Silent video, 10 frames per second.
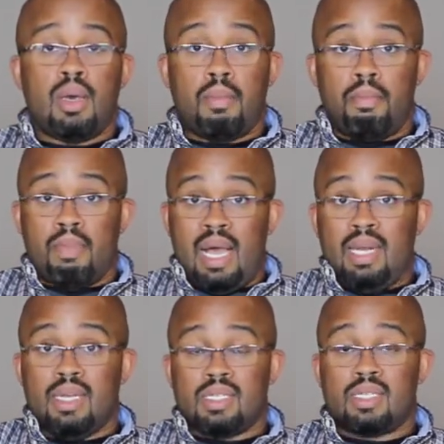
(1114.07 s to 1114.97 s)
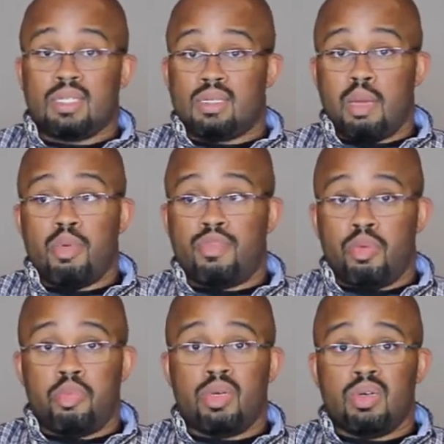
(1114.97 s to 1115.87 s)
minus the sum of
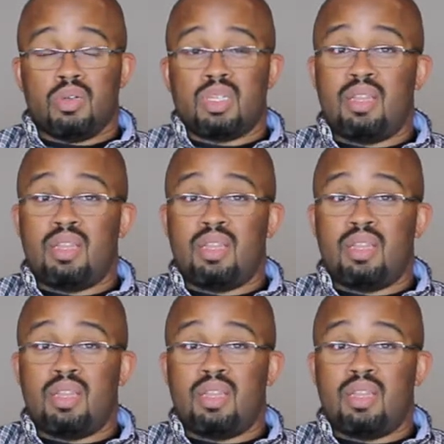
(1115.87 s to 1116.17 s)
your bills,